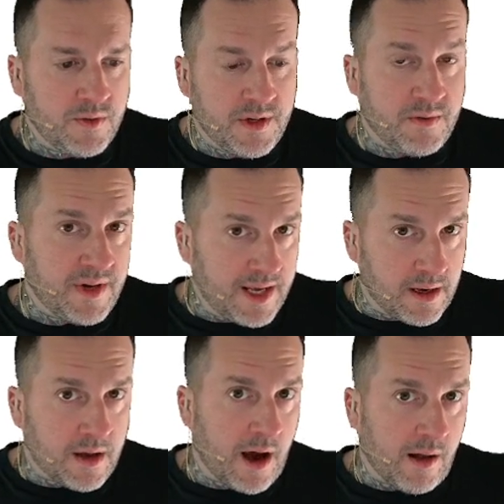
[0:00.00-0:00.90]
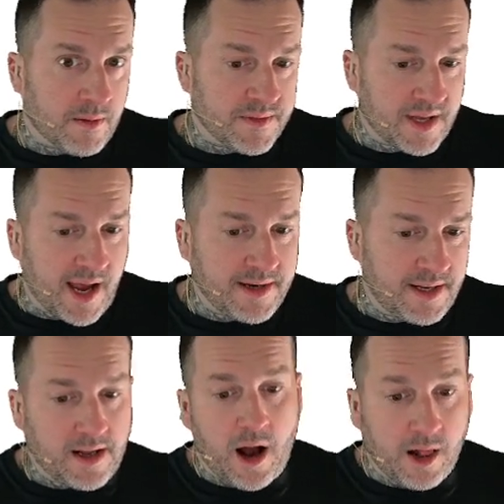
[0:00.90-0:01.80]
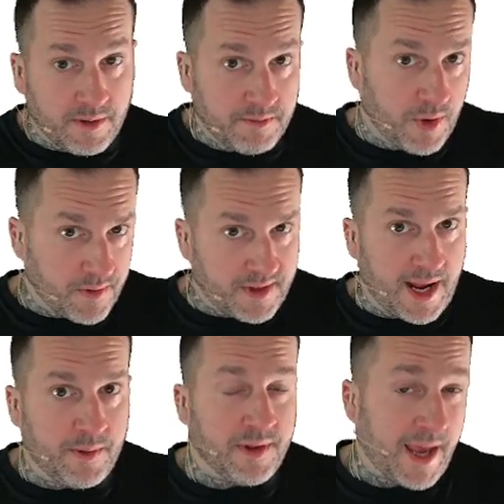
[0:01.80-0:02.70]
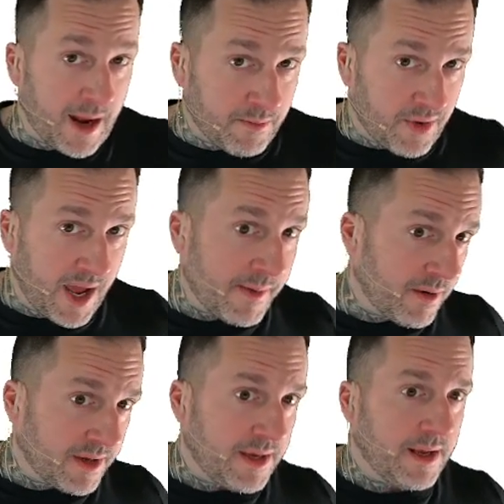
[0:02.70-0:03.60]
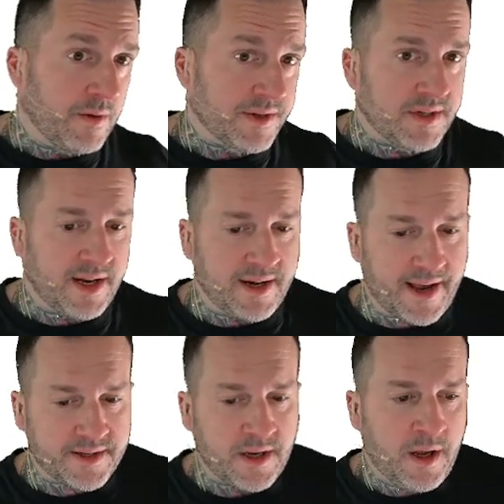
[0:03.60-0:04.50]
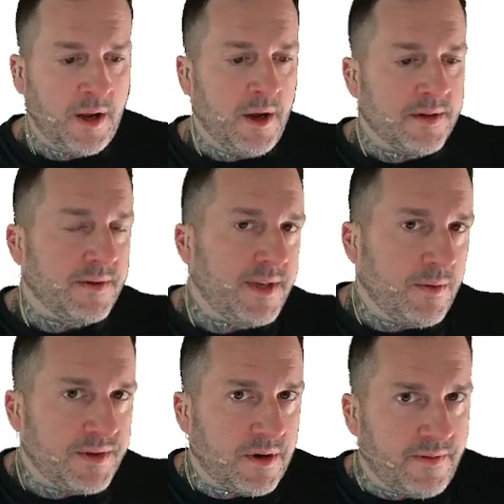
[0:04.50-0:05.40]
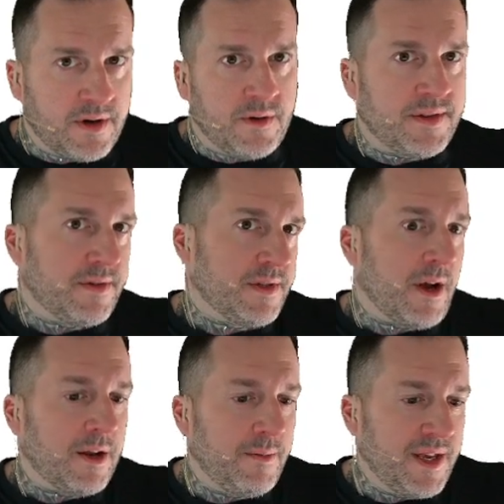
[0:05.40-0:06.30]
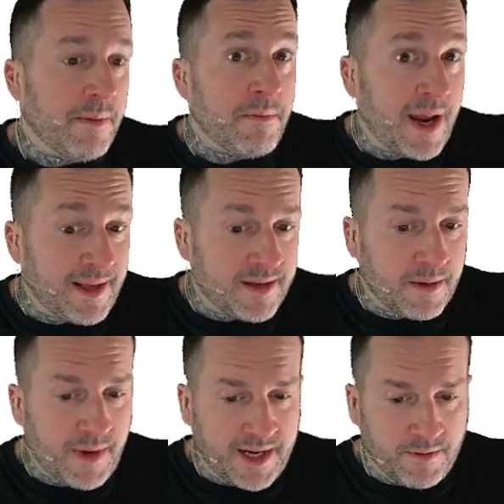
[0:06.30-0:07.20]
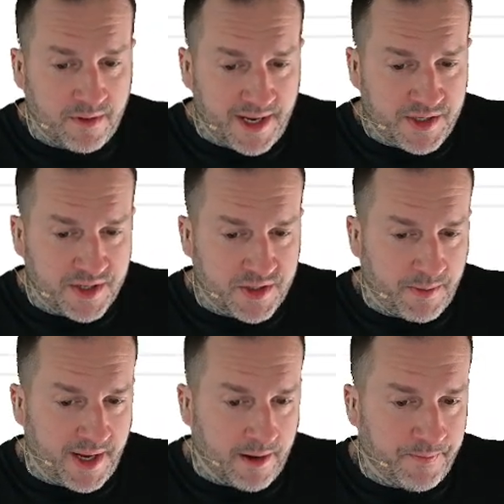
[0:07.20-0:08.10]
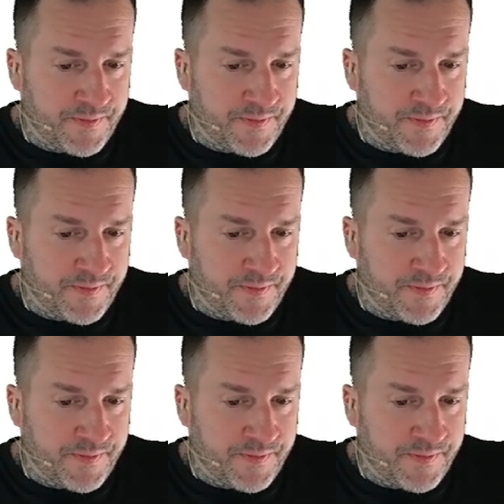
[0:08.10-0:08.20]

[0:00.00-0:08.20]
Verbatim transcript: unique columns, the ID column and both table again, primary key clustered index. So SQL Server knows that there's not going to be a many-to-many -many relationship here.